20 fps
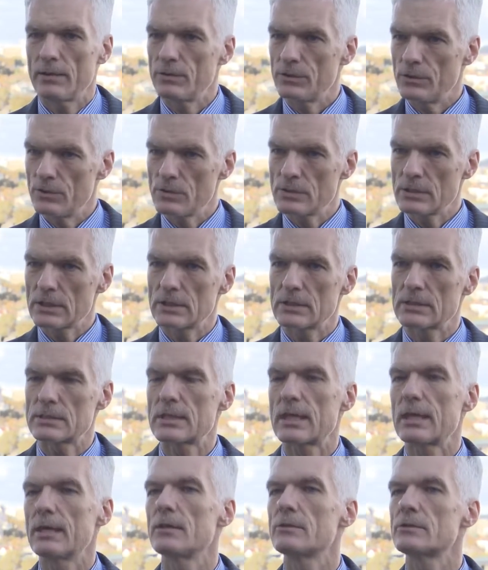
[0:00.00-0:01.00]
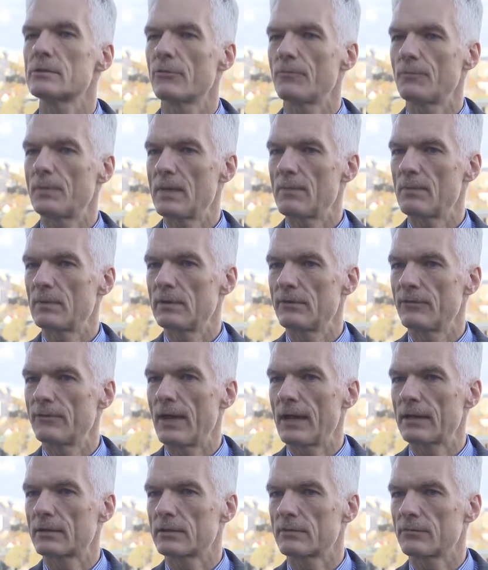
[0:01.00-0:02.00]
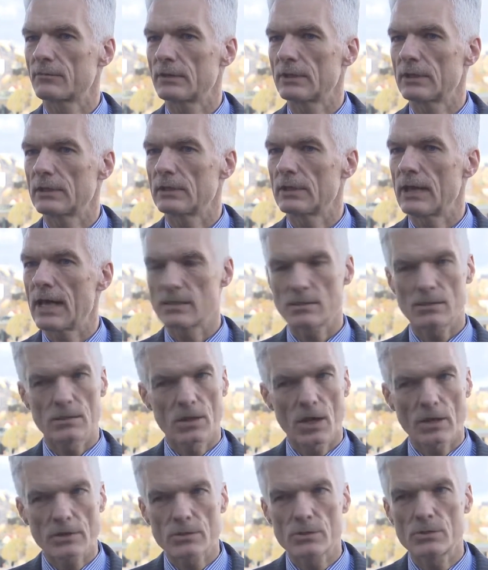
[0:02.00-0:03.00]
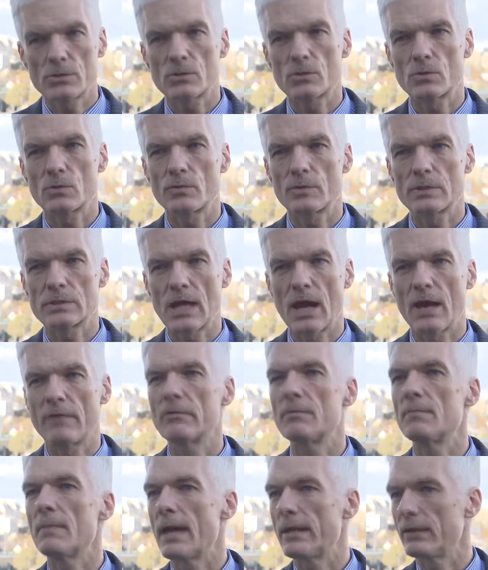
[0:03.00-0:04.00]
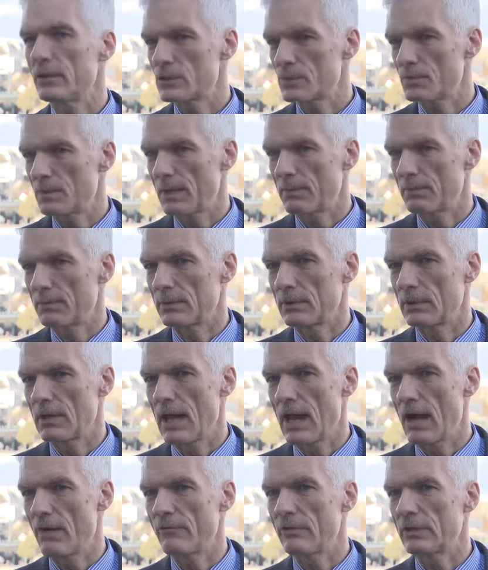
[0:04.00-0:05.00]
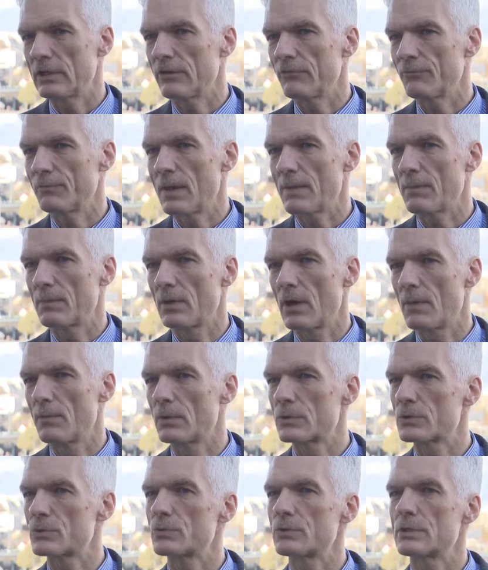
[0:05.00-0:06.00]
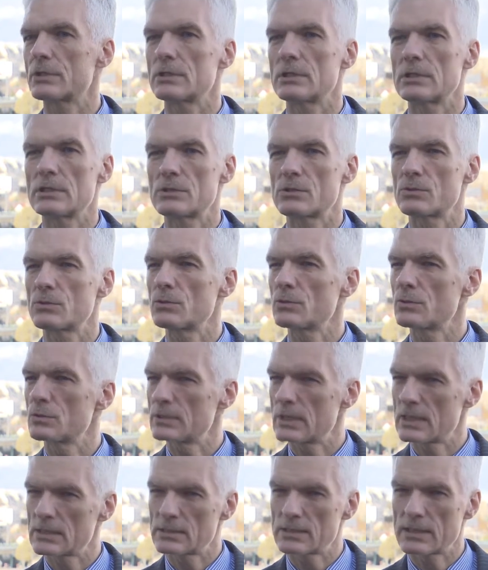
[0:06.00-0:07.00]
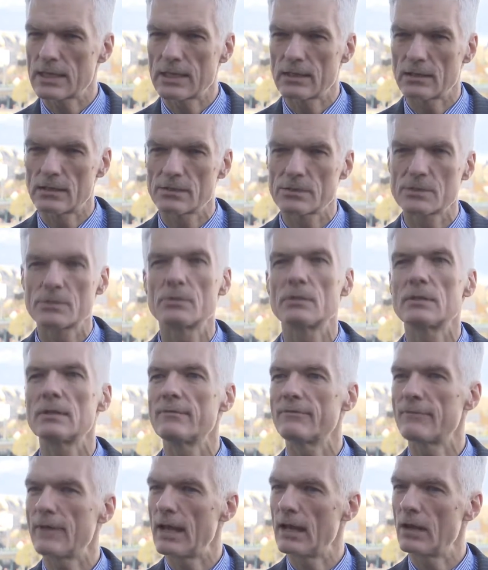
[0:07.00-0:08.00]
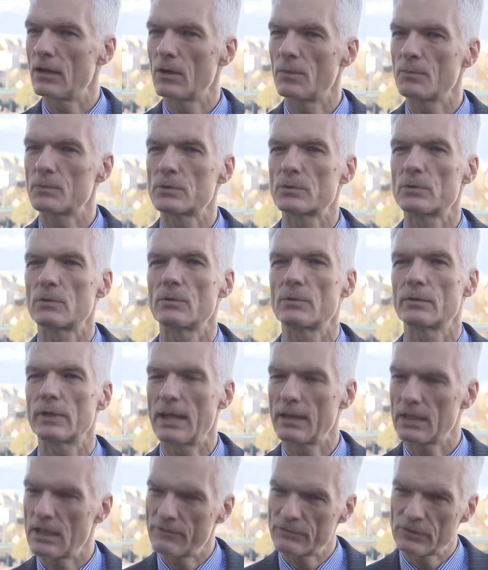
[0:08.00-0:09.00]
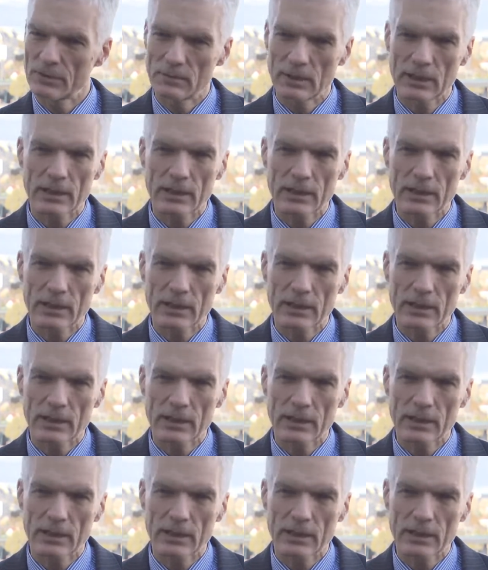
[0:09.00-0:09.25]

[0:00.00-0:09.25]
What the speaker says: Using the skills of people effectively has a lot to do with how we manage people, how we give people opportunities to use their skills, to develop, to give them